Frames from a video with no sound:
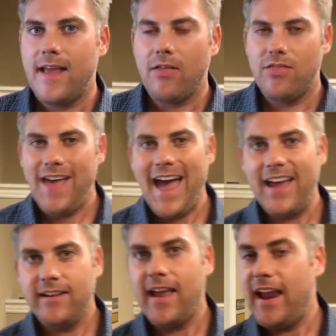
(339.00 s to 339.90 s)
Now
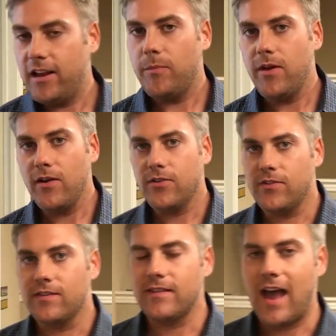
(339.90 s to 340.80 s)
that AWS
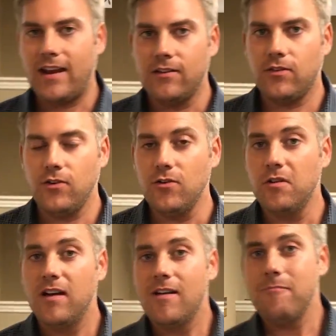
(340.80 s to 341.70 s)
has decided
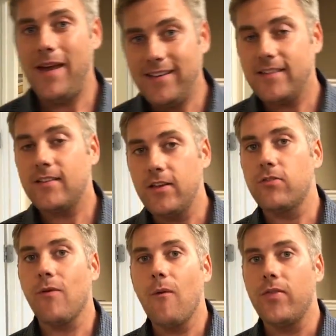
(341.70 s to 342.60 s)
to basically
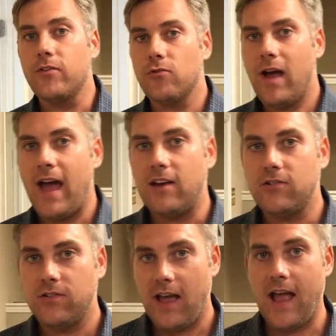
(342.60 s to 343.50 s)
throw in the
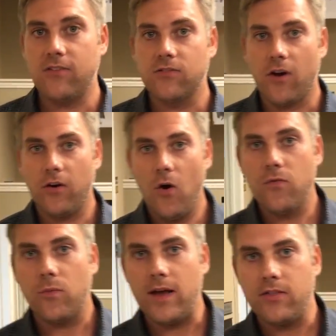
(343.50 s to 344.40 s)
trash and start
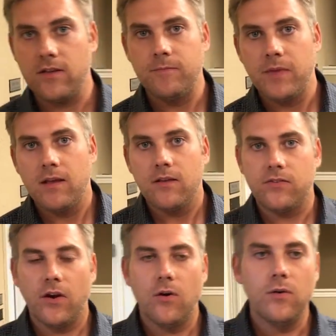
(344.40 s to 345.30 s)
over with.
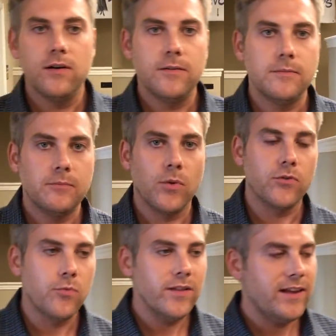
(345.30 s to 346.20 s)
So
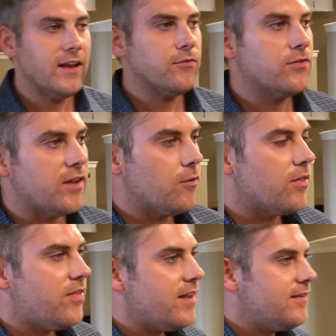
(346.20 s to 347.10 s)
what's really interesting
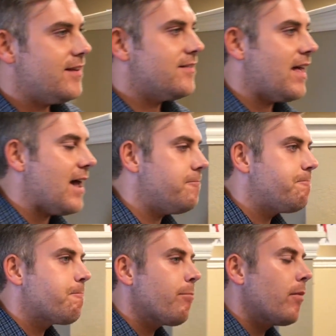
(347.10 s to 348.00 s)
with this is that